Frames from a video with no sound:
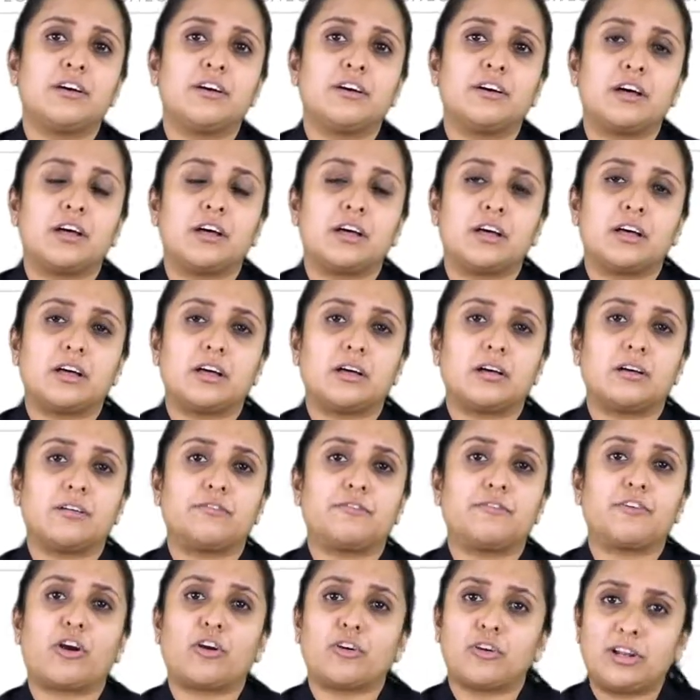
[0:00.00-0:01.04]
a
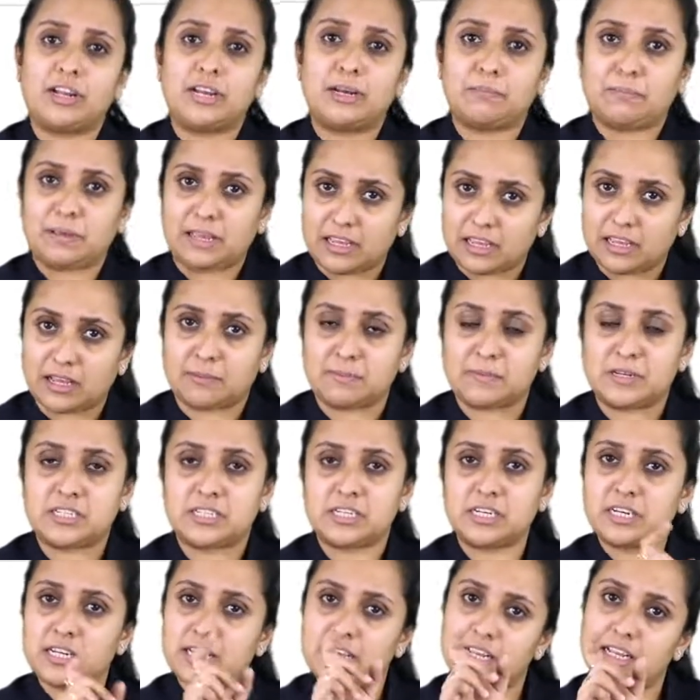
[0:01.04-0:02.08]
fraudulent being
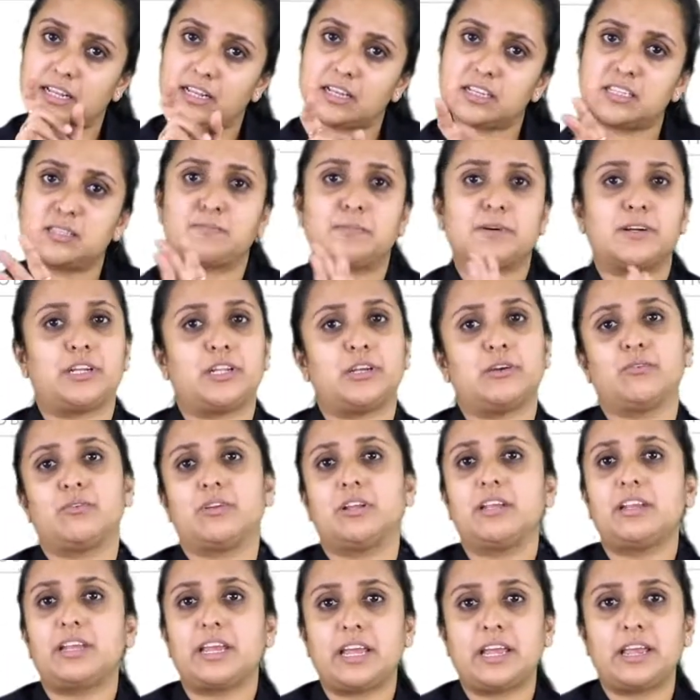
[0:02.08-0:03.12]
committed in this
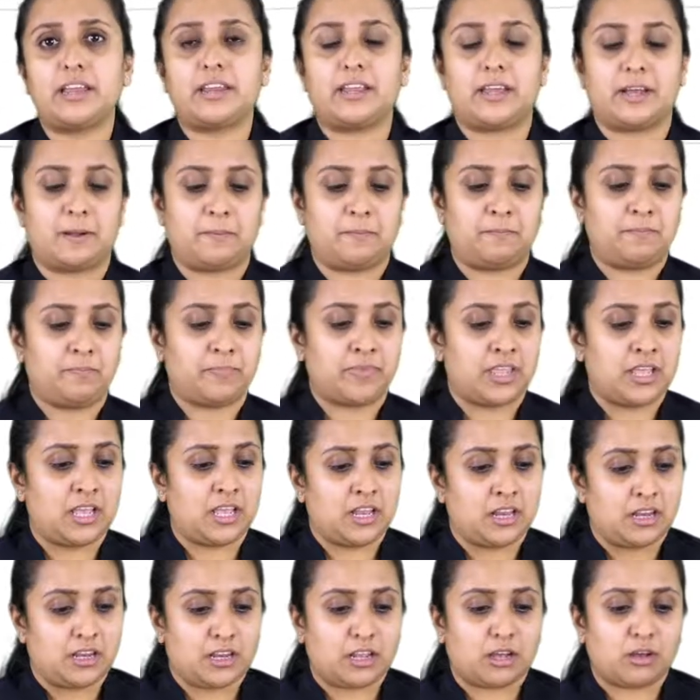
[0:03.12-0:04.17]
particular area.
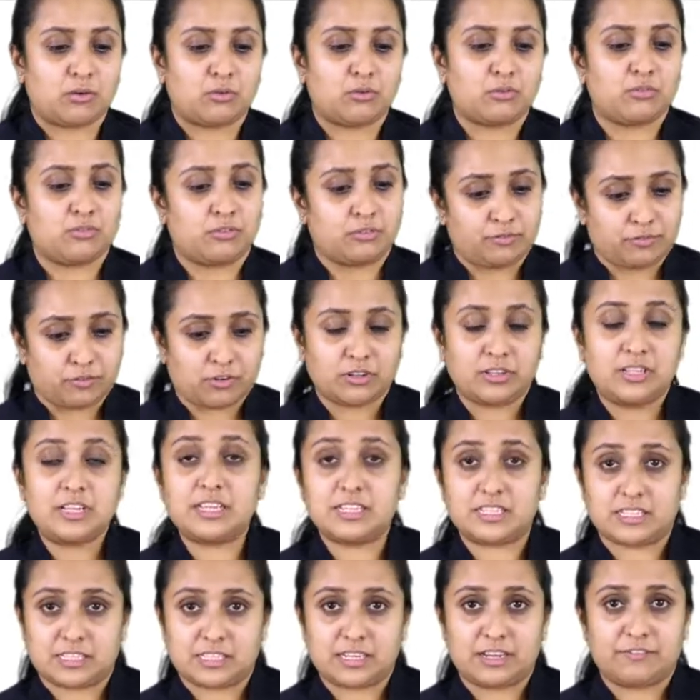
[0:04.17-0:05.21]
Now, for
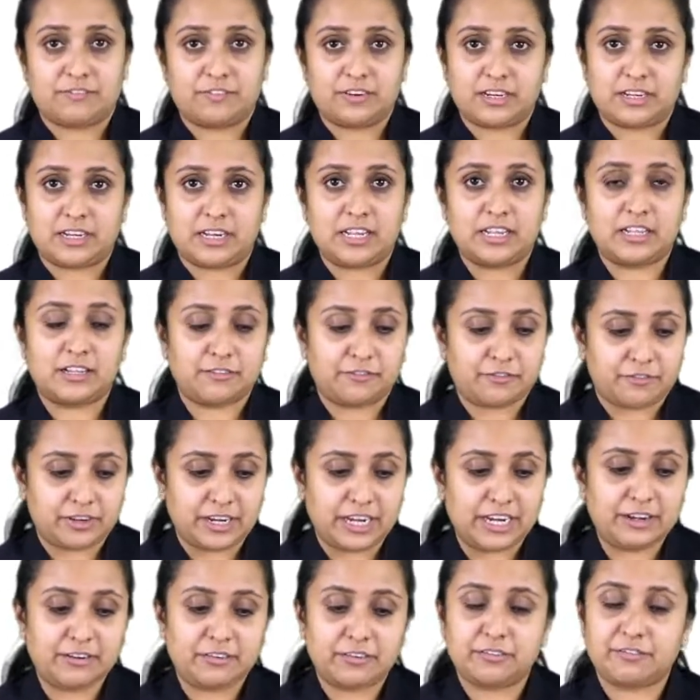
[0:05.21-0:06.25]
this definitely the
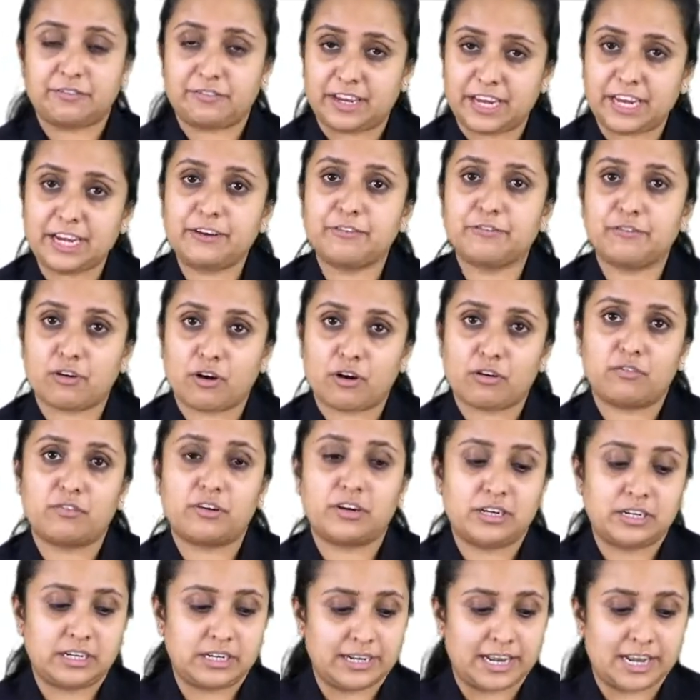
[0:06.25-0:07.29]
feed
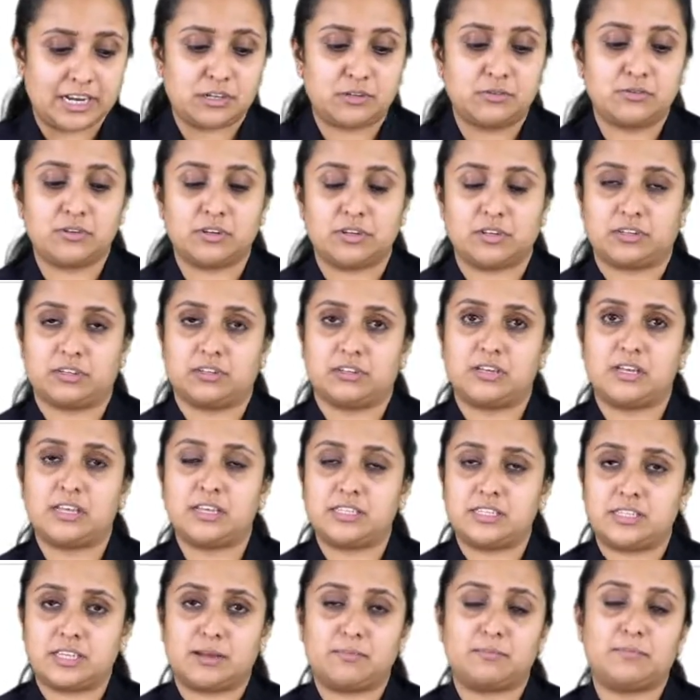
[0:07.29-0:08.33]
forward network is
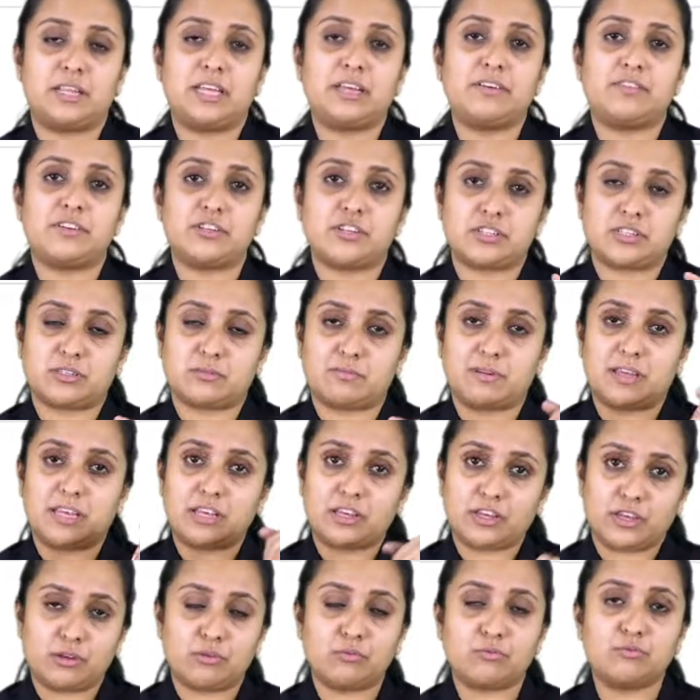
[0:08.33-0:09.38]
something which is
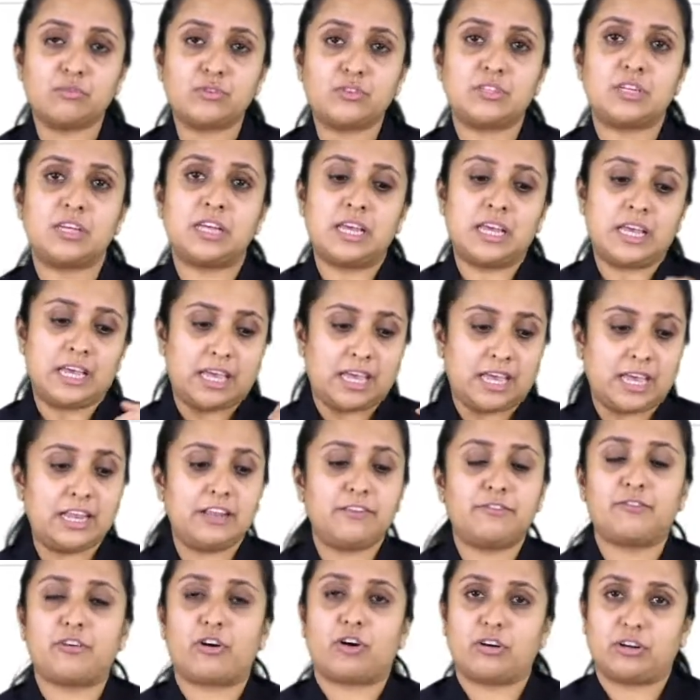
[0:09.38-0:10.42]
being used in
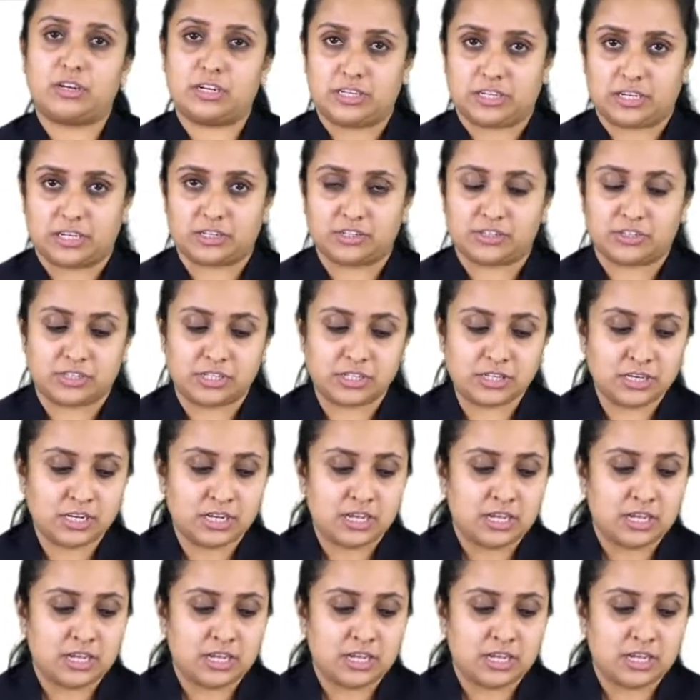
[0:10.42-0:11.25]
fraud detection.